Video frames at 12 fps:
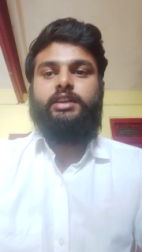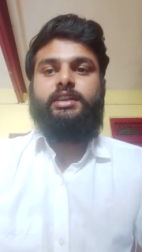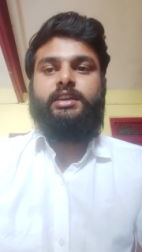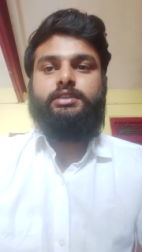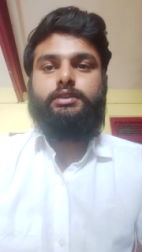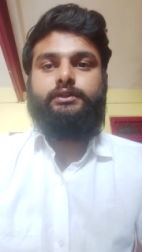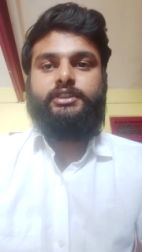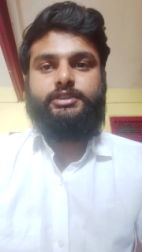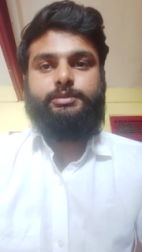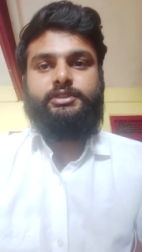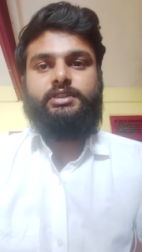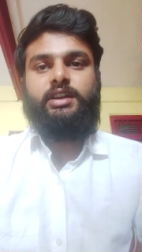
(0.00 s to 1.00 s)
case of
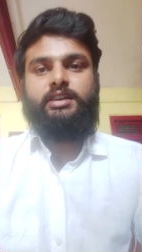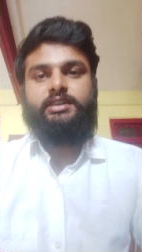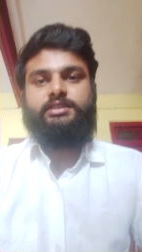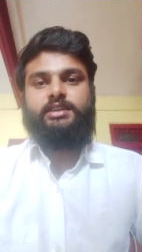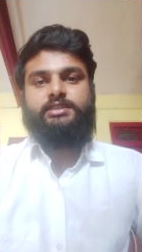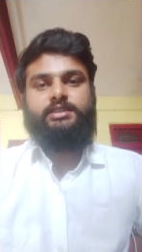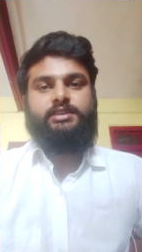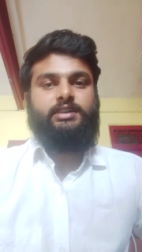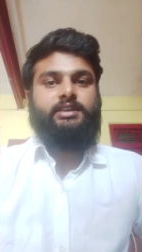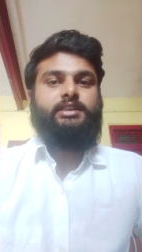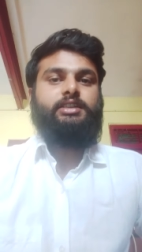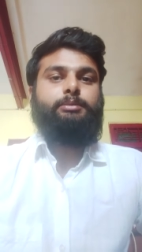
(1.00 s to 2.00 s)
dismissal under section
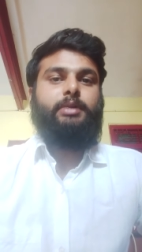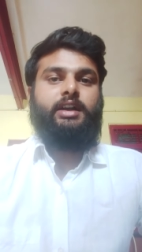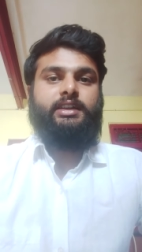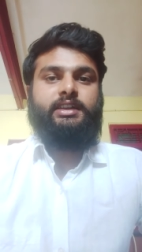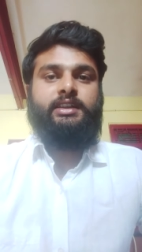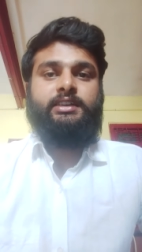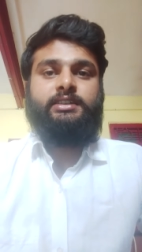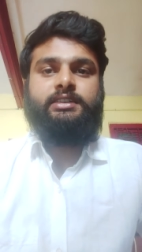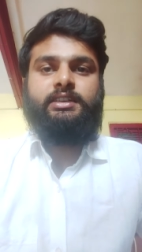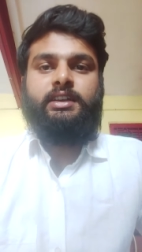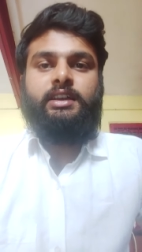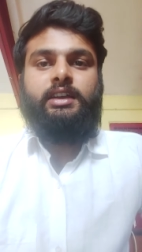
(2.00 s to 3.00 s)
13,
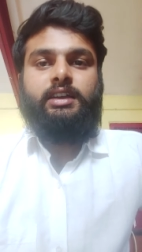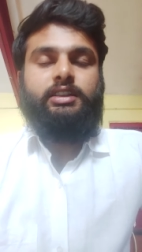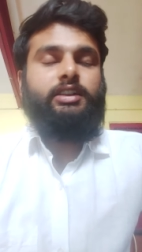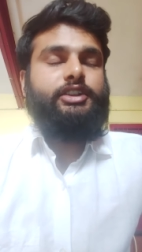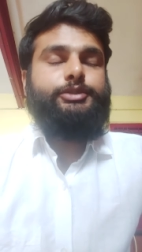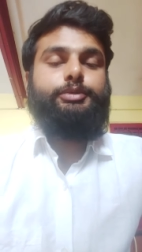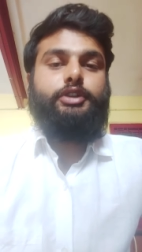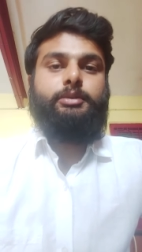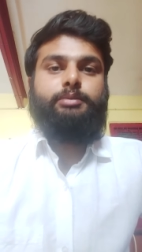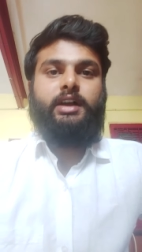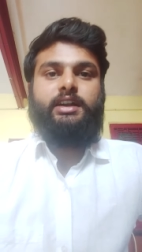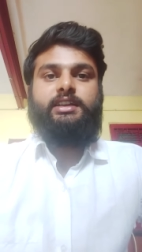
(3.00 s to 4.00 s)
the
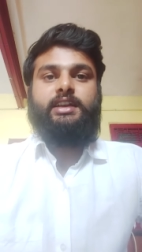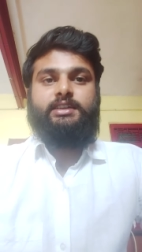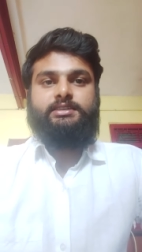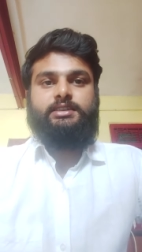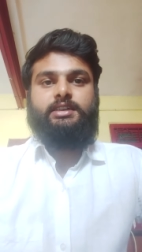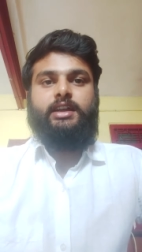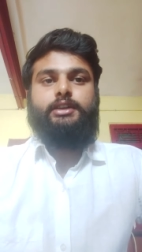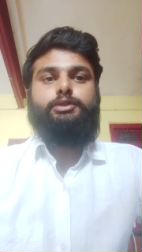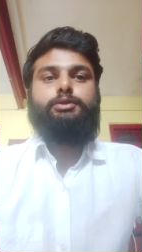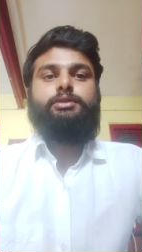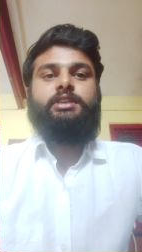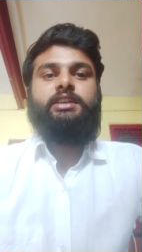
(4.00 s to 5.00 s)
disputing party has the right
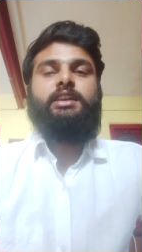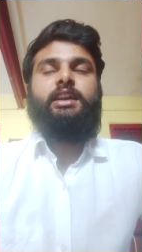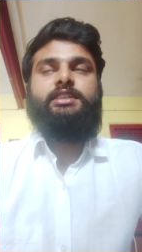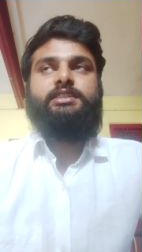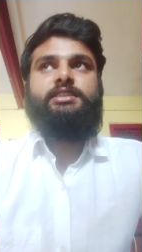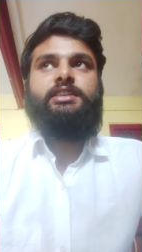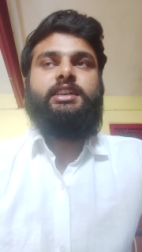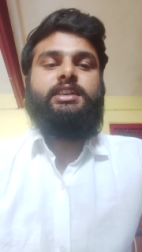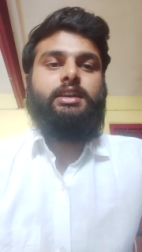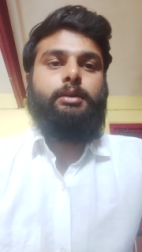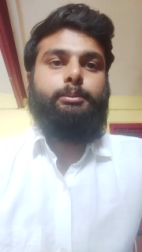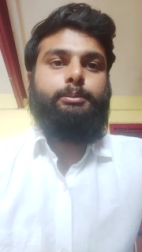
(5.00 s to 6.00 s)
to
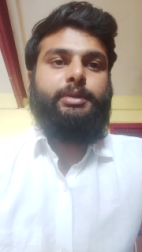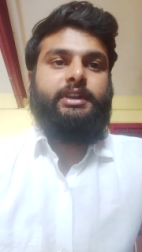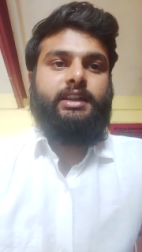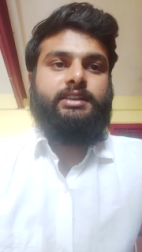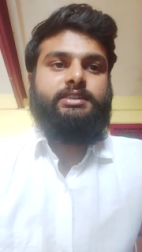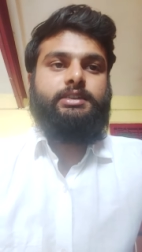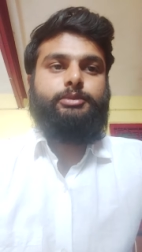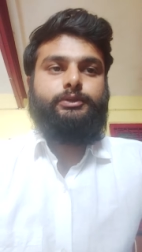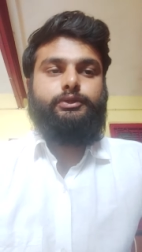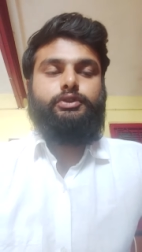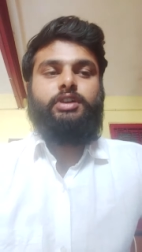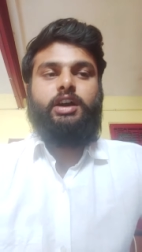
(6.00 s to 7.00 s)
re-agitate competency
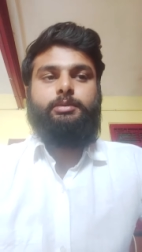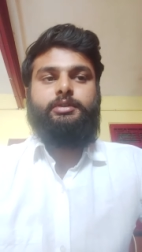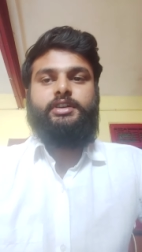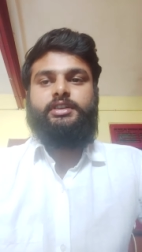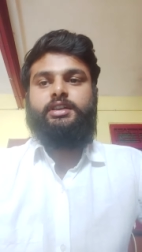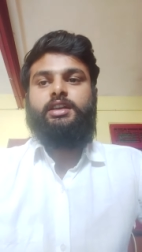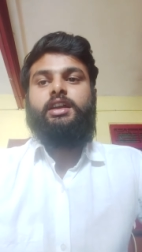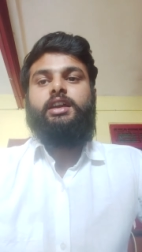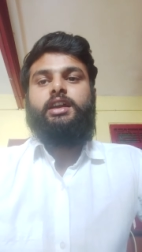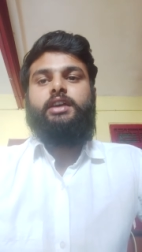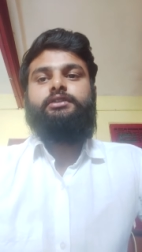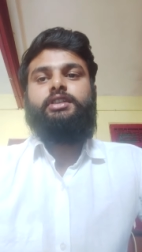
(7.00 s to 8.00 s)
before the arbitrator
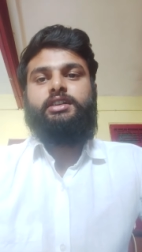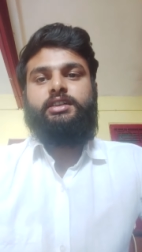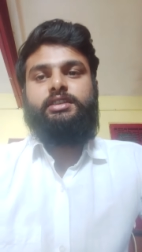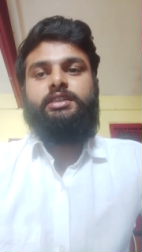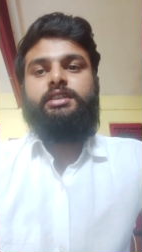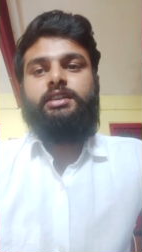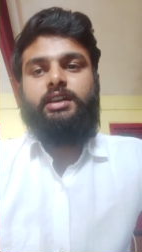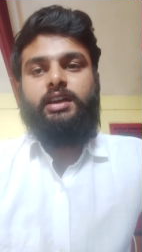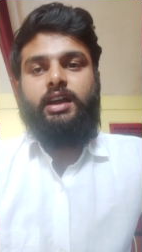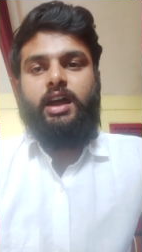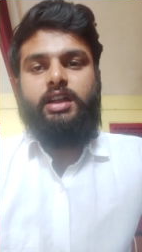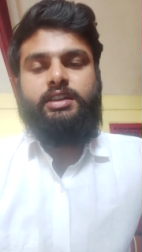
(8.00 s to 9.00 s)
if the arbitrator
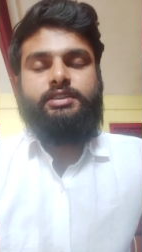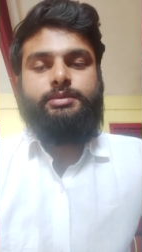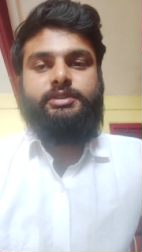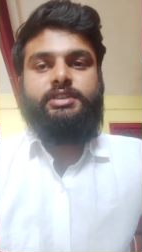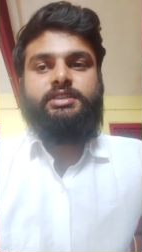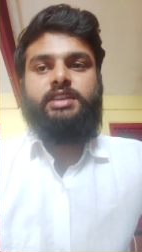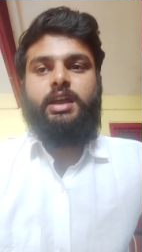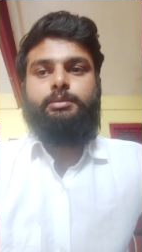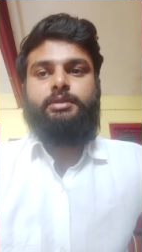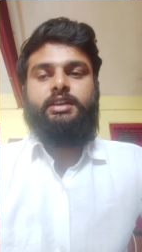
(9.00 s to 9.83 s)
dismisses the